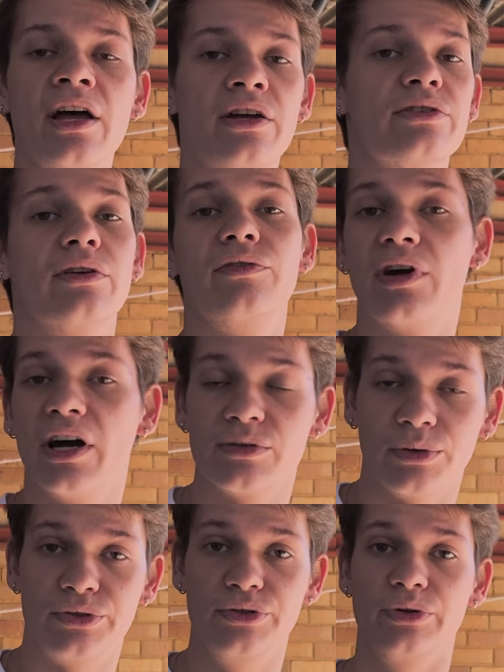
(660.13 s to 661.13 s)
So if you guys
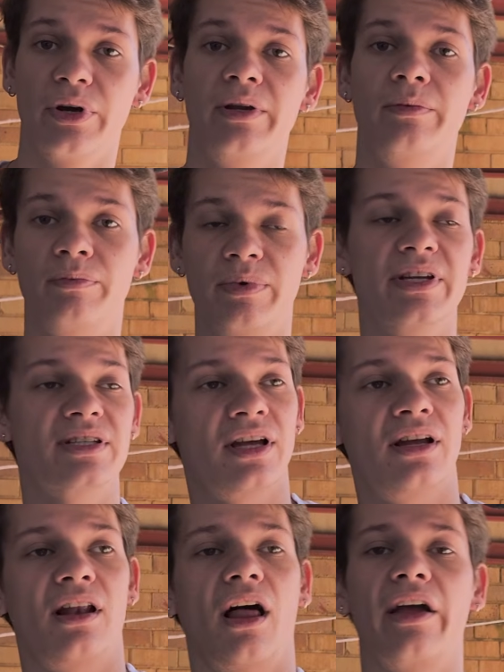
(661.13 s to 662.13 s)
want to join, please
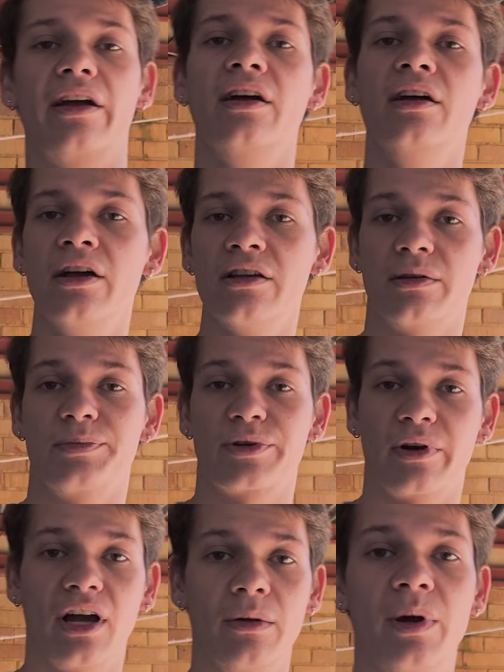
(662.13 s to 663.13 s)
like,
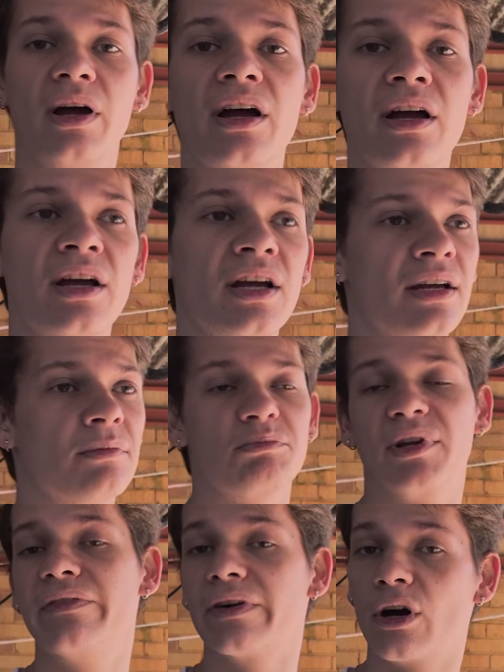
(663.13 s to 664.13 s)
subscribe,
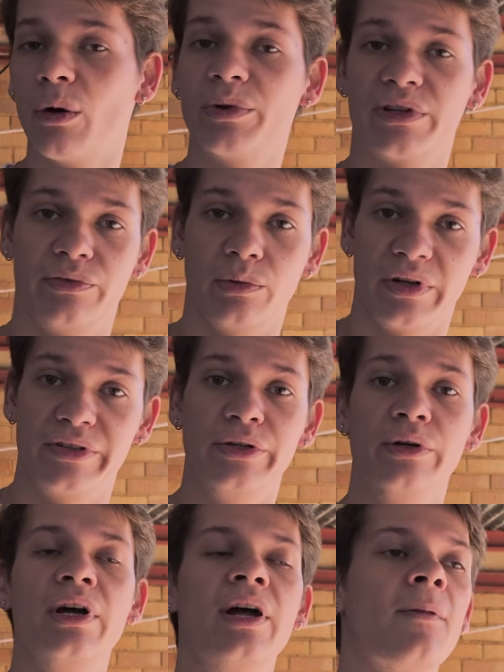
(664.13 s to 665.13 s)
leave a comment if you want to.